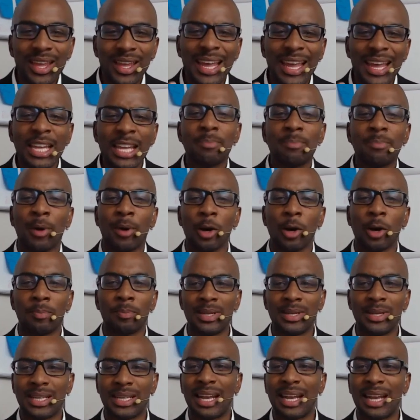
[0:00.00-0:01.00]
and
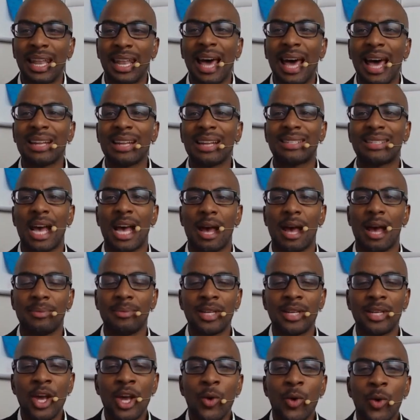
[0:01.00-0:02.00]
purpose. And a lot of
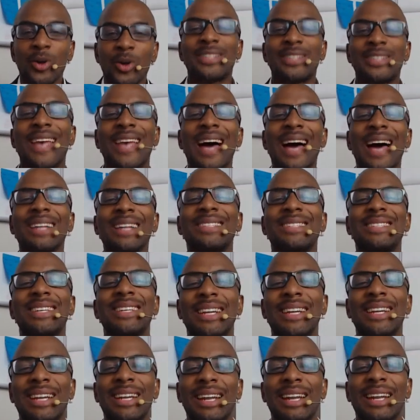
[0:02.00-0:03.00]
times we're talented
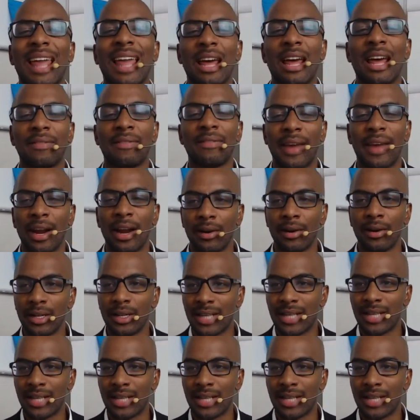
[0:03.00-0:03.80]
at a lot of areas.